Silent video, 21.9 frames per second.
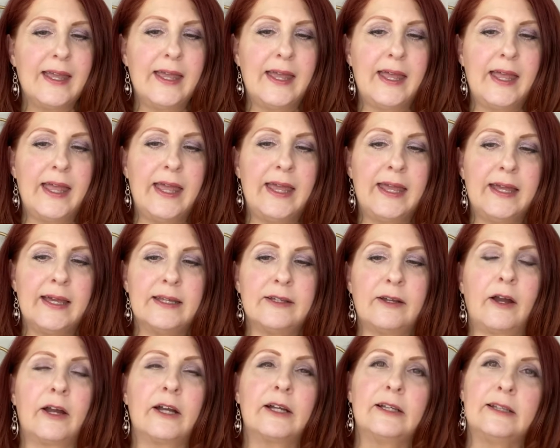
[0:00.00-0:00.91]

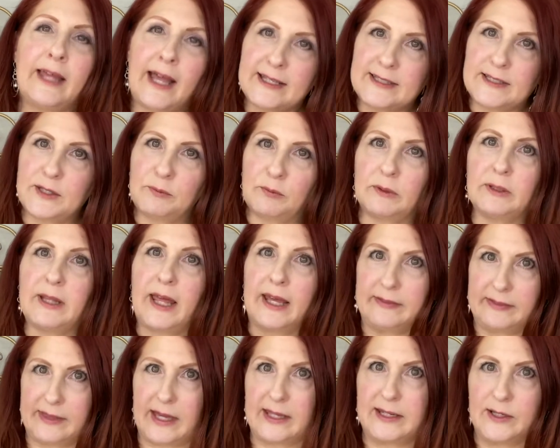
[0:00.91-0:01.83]
And our classes were
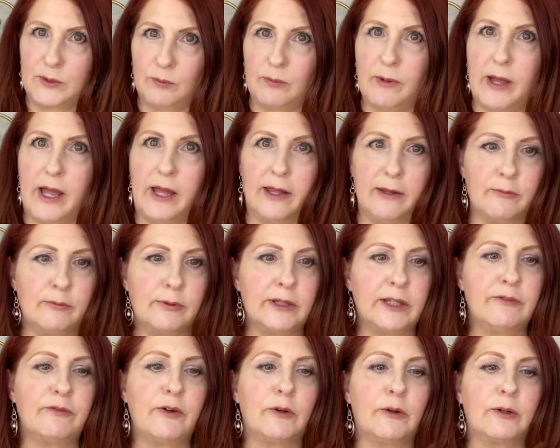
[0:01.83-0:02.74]
like that as well. I
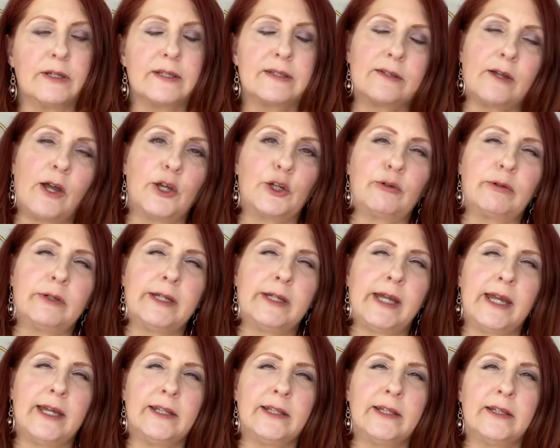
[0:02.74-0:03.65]
really focused on
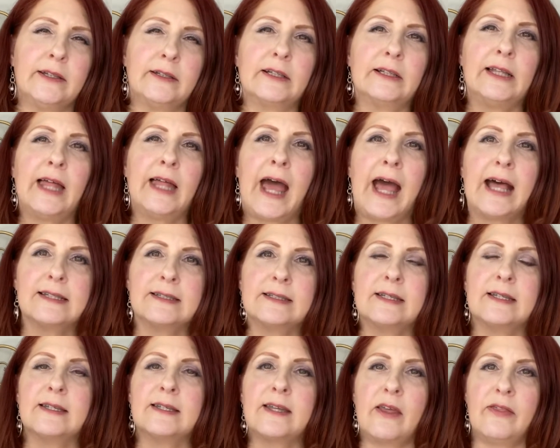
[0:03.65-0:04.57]
creating
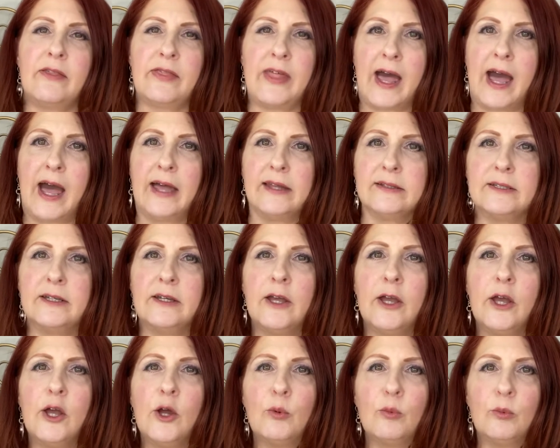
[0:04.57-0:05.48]
classes that
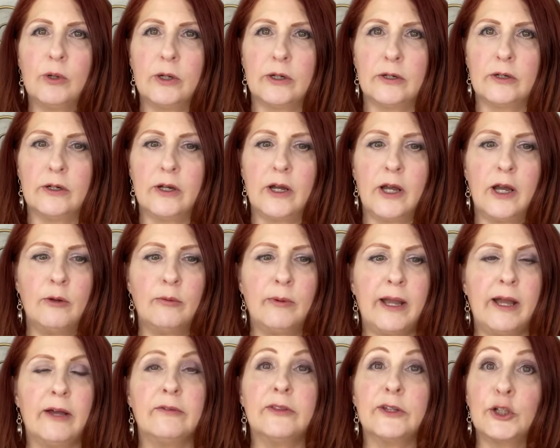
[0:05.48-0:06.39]
were
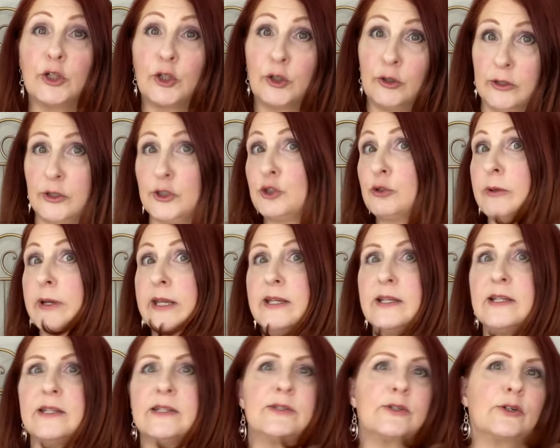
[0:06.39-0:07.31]
around the current
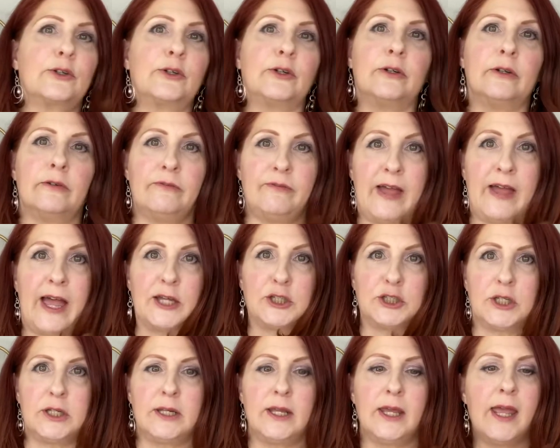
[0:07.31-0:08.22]
trends or current
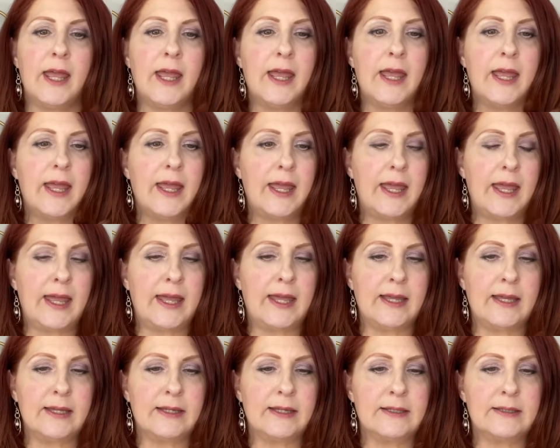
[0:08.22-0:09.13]
fashion.
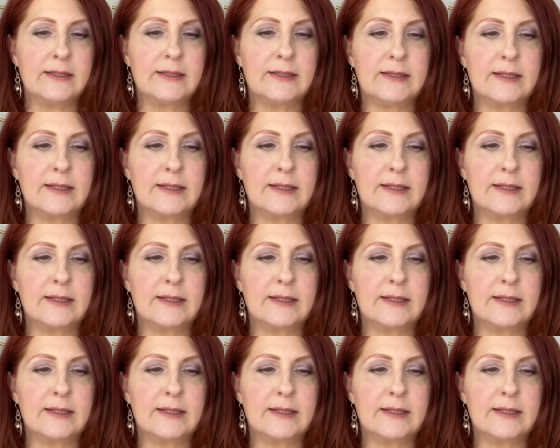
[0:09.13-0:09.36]
And